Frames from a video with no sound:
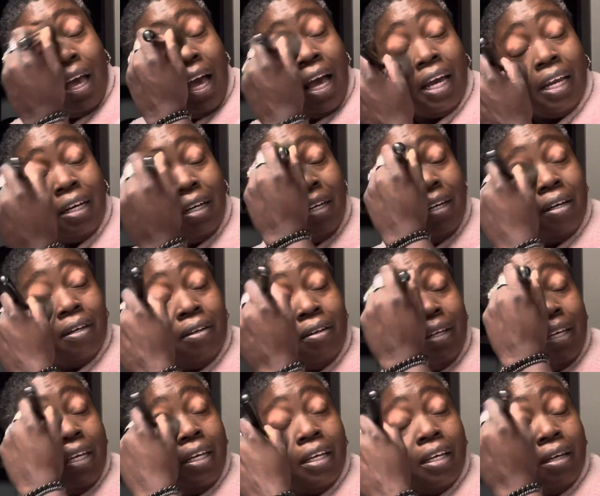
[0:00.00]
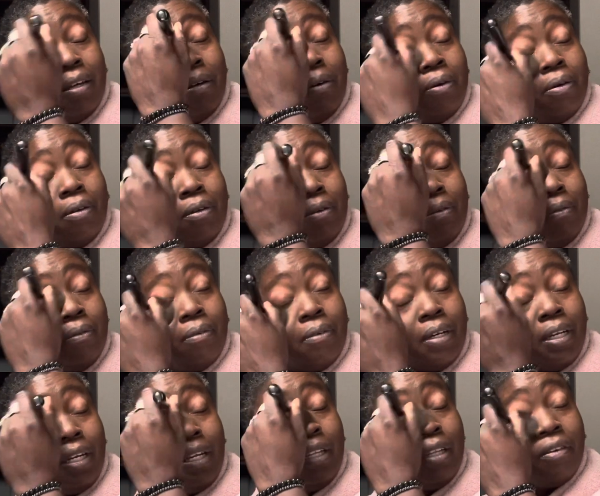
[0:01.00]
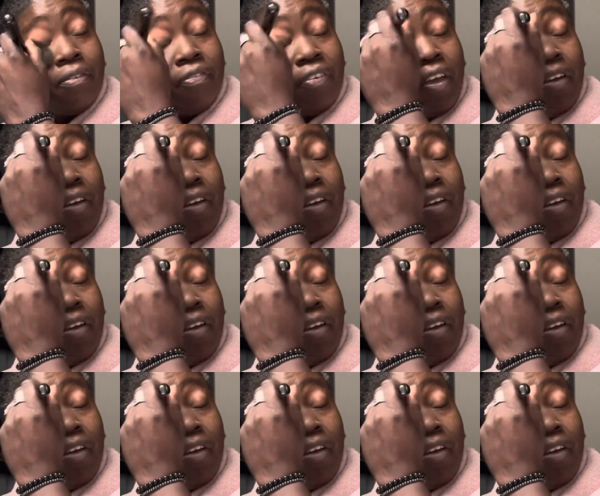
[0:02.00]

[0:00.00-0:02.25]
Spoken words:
I don't know what other